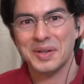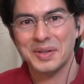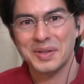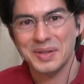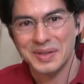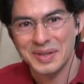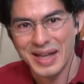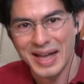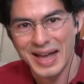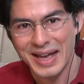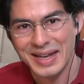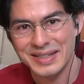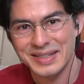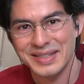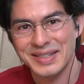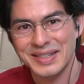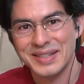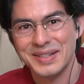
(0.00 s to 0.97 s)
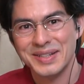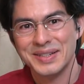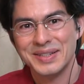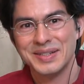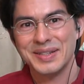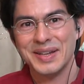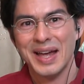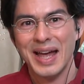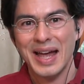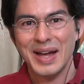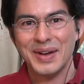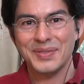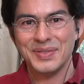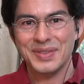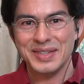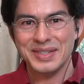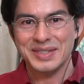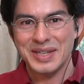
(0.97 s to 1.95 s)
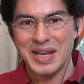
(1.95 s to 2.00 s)
glad to have
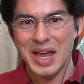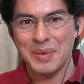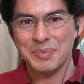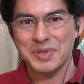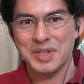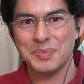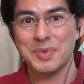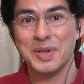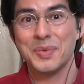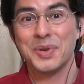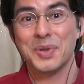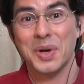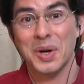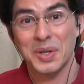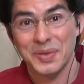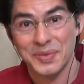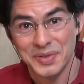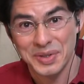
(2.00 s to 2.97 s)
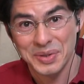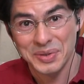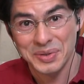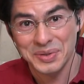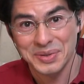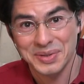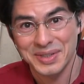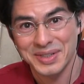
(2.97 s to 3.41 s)
this time to be with all of you.